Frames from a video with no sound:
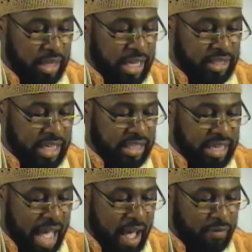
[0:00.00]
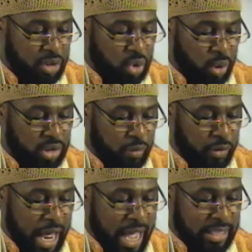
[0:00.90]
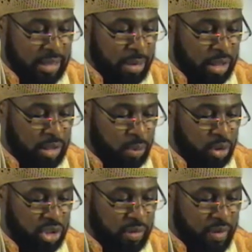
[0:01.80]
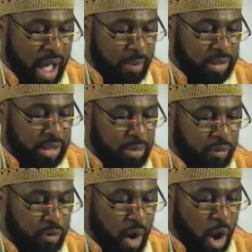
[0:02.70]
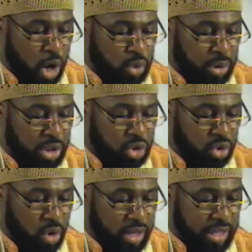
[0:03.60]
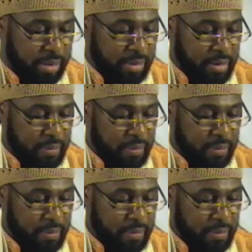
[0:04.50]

He sent divers sorts of flies among them, which devoured them, and frogs which destroyed them.